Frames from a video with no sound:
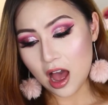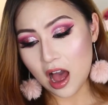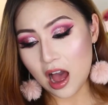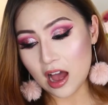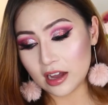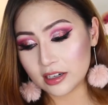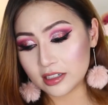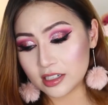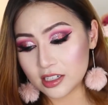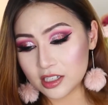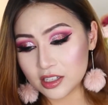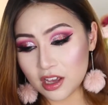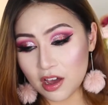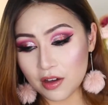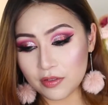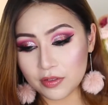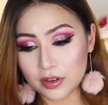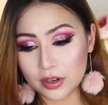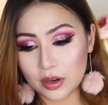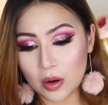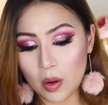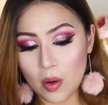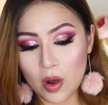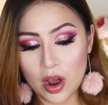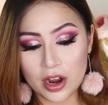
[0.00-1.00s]
I
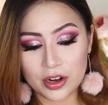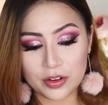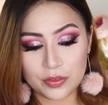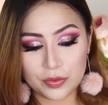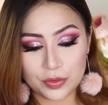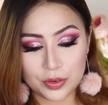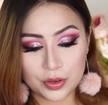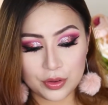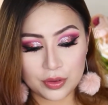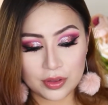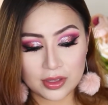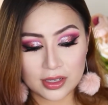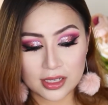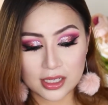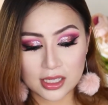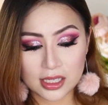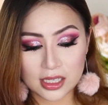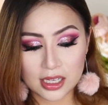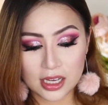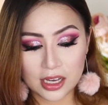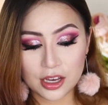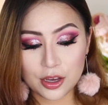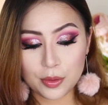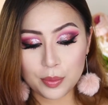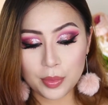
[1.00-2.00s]
discovered quite a few this
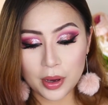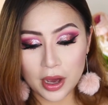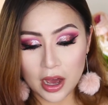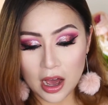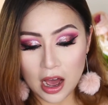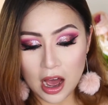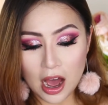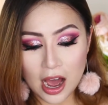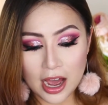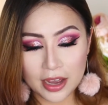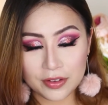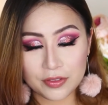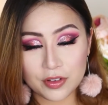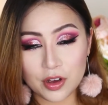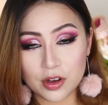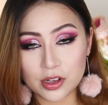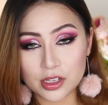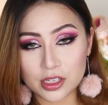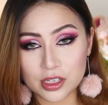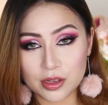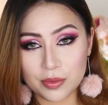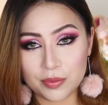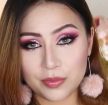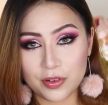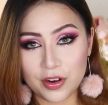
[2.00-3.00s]
year, but I got
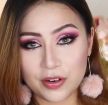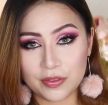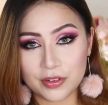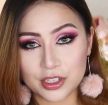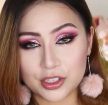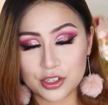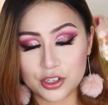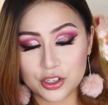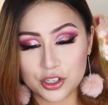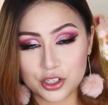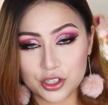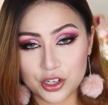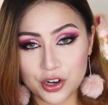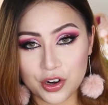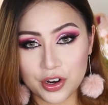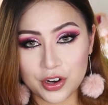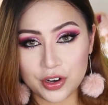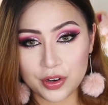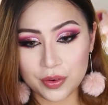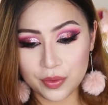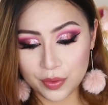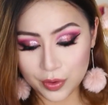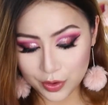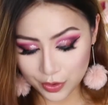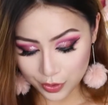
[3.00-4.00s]
some favorites to
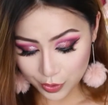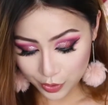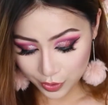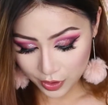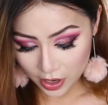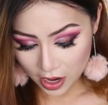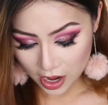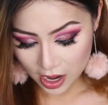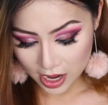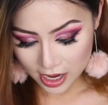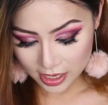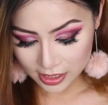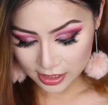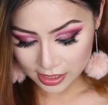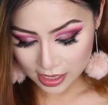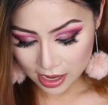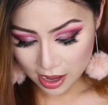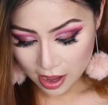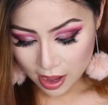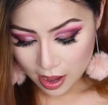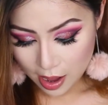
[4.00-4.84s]
show you guys.